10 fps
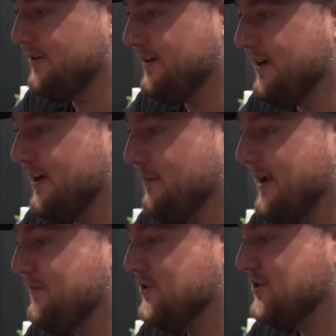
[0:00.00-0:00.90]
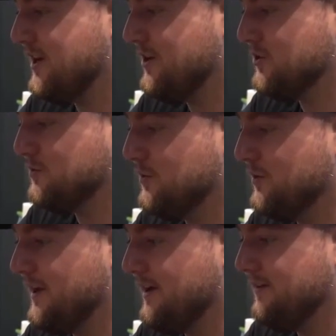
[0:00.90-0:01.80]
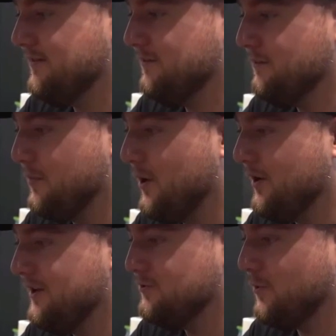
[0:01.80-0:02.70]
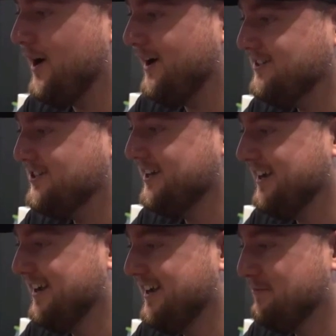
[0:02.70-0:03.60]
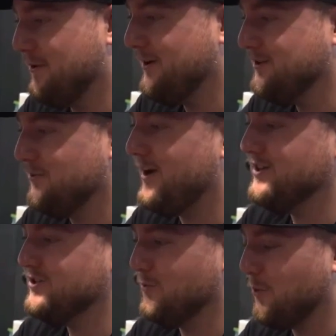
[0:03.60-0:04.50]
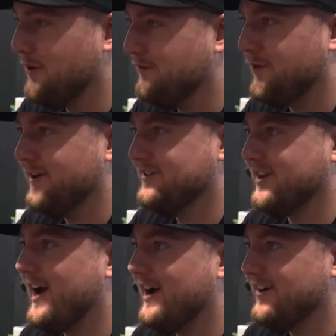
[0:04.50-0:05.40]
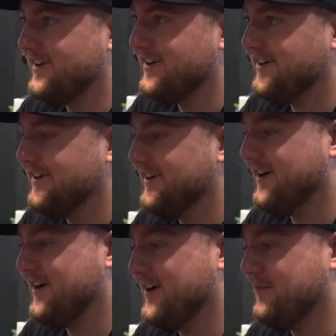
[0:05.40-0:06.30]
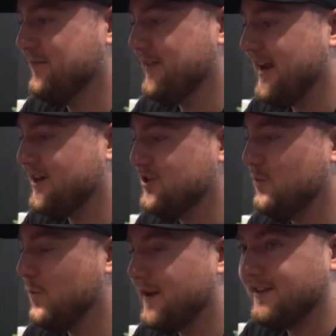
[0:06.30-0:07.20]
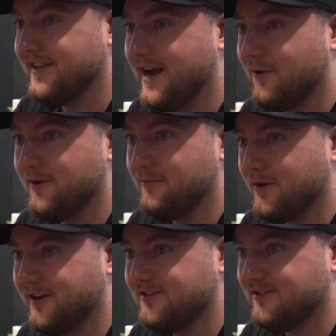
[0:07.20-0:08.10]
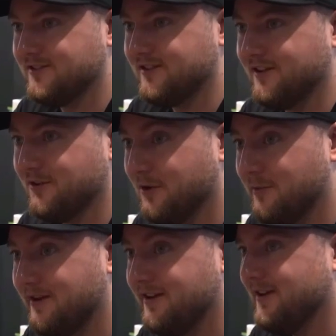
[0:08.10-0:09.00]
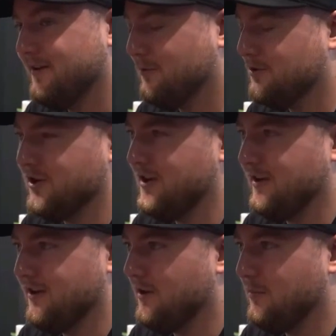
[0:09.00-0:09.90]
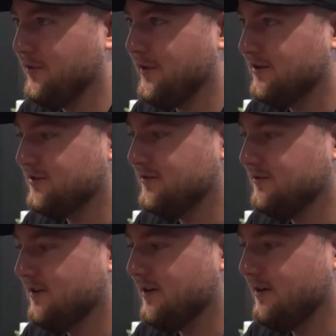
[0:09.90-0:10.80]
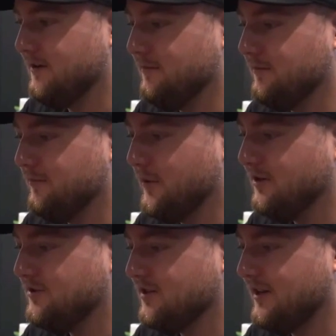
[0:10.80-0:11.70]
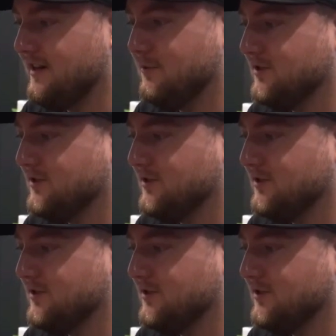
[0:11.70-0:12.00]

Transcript: I even just had a customer that bought his watch Bought his watch, wore it for an entire year. It actually went down in price a little bit. We're talking like a couple thousand bucks, and he was